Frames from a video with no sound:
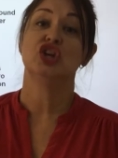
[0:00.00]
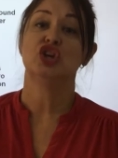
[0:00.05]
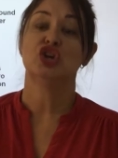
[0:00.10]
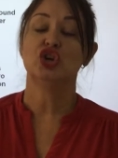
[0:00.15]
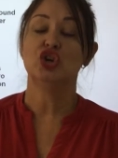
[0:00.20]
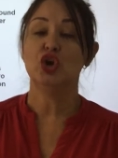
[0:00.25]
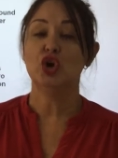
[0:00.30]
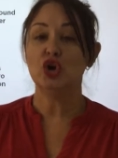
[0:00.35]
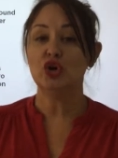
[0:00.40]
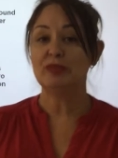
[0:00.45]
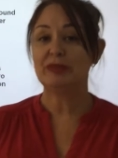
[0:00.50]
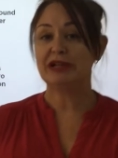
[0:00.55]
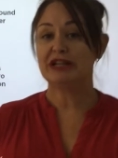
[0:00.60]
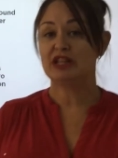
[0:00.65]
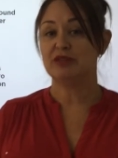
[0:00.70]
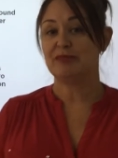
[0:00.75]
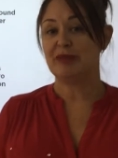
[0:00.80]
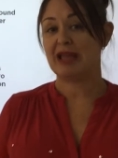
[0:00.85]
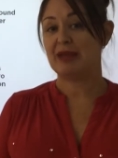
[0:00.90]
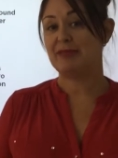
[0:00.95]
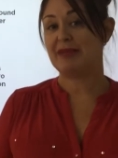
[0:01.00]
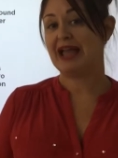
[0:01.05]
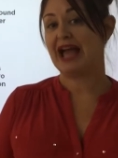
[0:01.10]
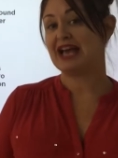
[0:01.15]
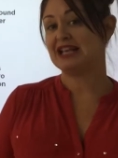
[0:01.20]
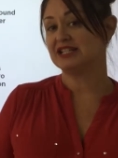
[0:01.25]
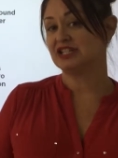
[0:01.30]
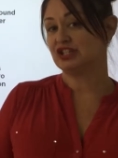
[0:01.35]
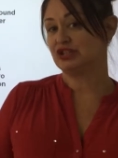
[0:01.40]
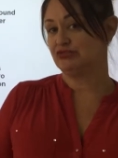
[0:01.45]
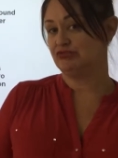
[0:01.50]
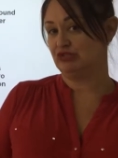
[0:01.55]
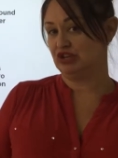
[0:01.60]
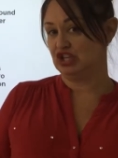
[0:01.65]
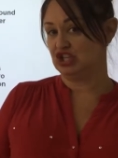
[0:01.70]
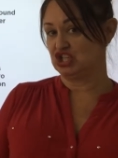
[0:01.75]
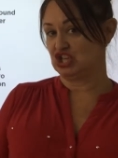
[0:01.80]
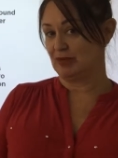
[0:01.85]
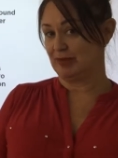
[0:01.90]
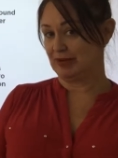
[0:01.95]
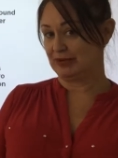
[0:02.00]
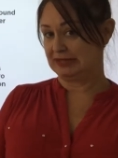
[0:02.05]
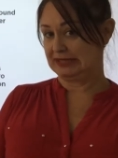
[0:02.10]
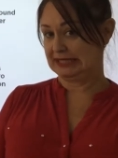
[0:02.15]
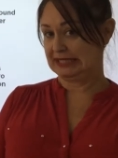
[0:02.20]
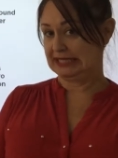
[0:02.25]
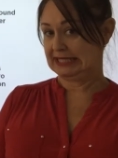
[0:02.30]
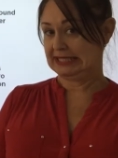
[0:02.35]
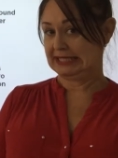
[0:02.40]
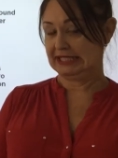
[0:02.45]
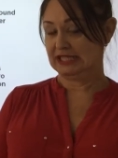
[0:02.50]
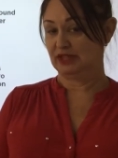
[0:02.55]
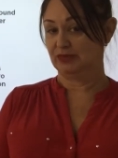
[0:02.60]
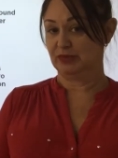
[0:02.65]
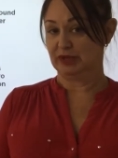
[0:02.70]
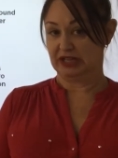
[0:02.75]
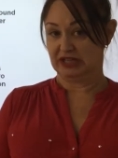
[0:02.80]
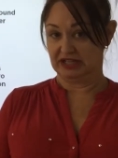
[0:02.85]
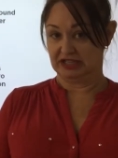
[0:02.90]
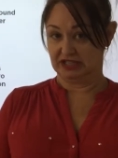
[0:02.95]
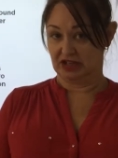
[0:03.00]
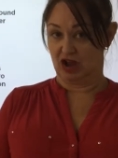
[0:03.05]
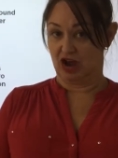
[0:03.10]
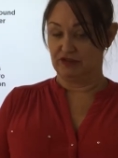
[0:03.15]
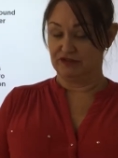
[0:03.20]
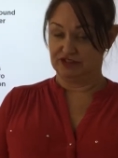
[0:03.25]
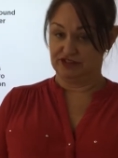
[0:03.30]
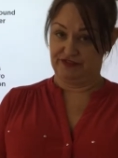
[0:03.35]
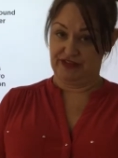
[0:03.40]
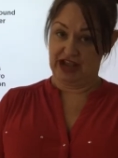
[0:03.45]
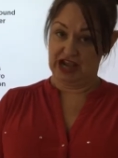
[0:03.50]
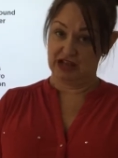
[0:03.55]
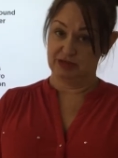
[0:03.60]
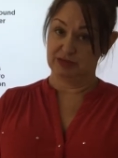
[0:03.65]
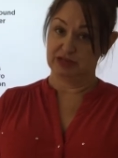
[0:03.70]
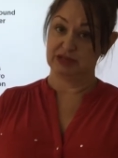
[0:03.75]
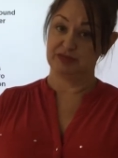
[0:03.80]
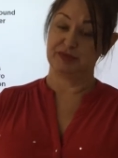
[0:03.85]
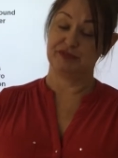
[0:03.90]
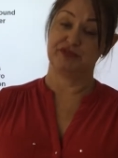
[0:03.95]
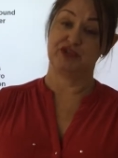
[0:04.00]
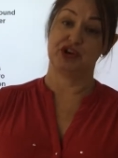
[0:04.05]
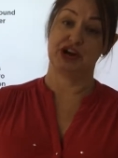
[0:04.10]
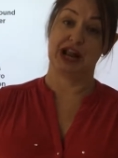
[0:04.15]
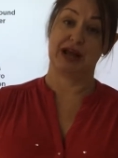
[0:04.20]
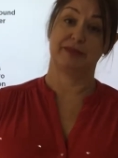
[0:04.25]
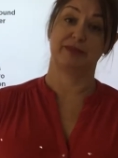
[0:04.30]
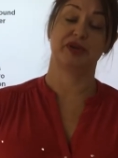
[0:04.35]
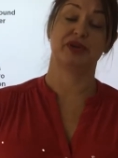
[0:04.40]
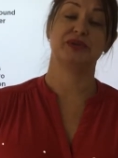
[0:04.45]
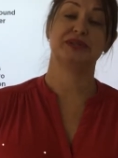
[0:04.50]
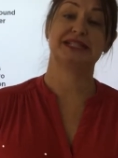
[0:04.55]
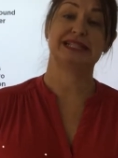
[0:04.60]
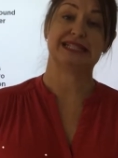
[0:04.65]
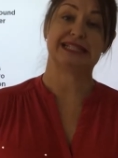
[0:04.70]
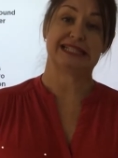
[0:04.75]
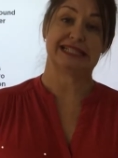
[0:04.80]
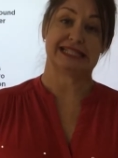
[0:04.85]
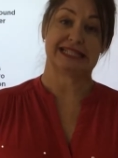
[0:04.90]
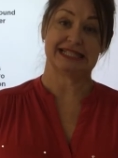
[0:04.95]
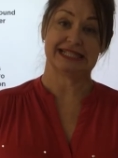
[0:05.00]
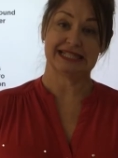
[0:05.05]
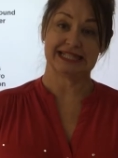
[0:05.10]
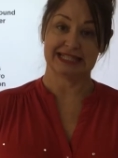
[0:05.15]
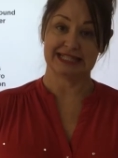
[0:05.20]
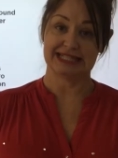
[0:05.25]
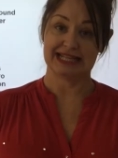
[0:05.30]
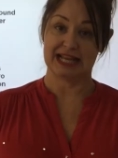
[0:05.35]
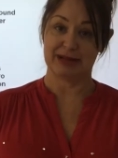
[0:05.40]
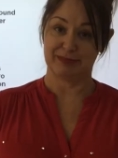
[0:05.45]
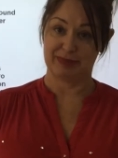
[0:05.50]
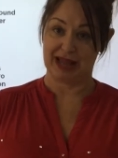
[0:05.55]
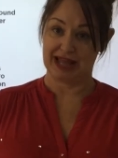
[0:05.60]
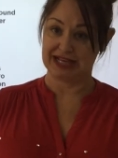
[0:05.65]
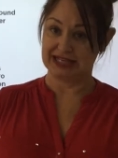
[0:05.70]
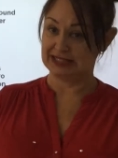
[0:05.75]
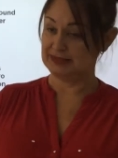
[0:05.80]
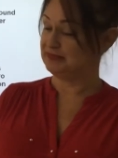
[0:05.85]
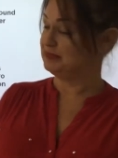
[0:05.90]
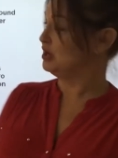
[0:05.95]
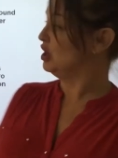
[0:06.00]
Normally the baby has to reach about 16 weeks of development before an amniocentesis can take place.